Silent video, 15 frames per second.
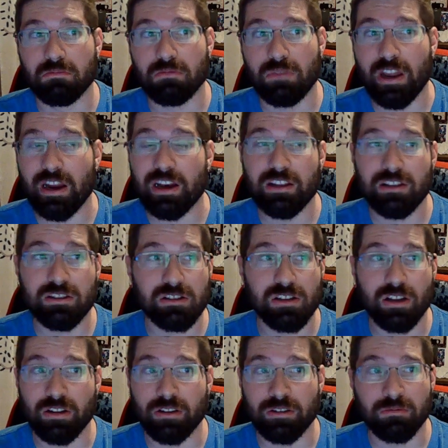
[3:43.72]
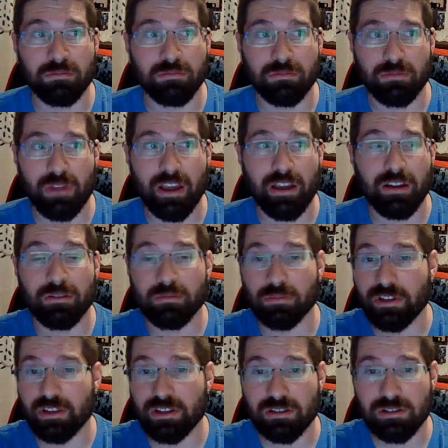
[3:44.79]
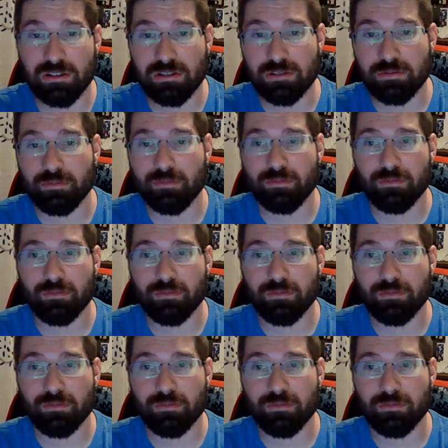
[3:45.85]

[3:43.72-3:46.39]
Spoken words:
and he's done, and the